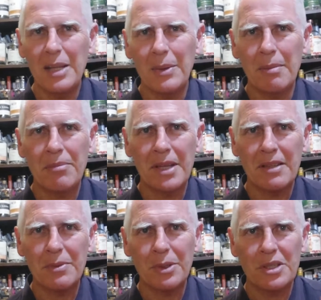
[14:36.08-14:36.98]
Either way,
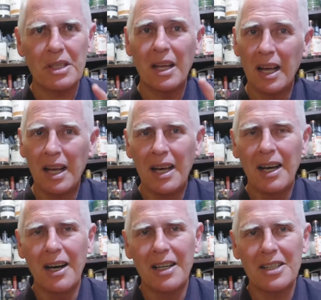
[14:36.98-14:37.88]
thanks for watching.
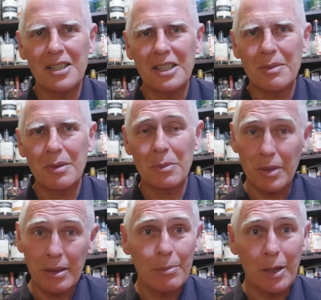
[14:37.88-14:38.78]
I'll catch you next week
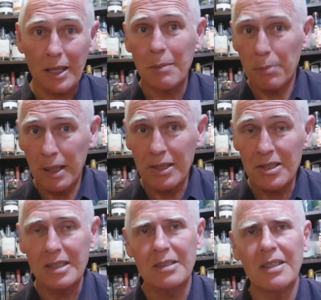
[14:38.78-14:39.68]
with my pink
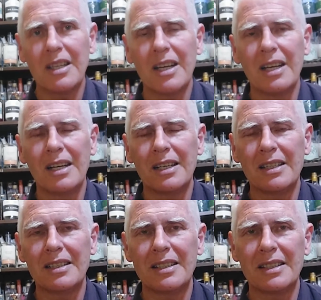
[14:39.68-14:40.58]
gin,
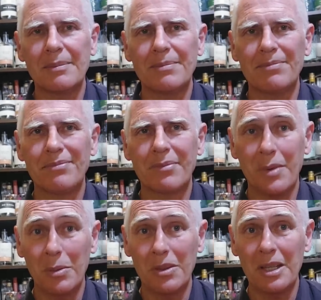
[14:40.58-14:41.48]
and we'll
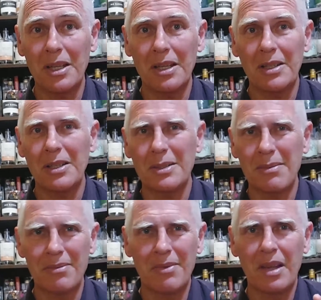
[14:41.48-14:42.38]
see how that goes.
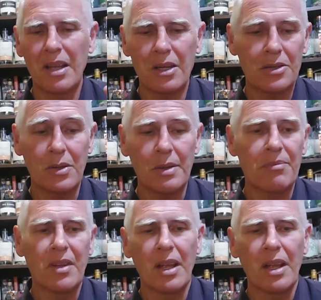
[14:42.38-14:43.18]
Oh, sorry.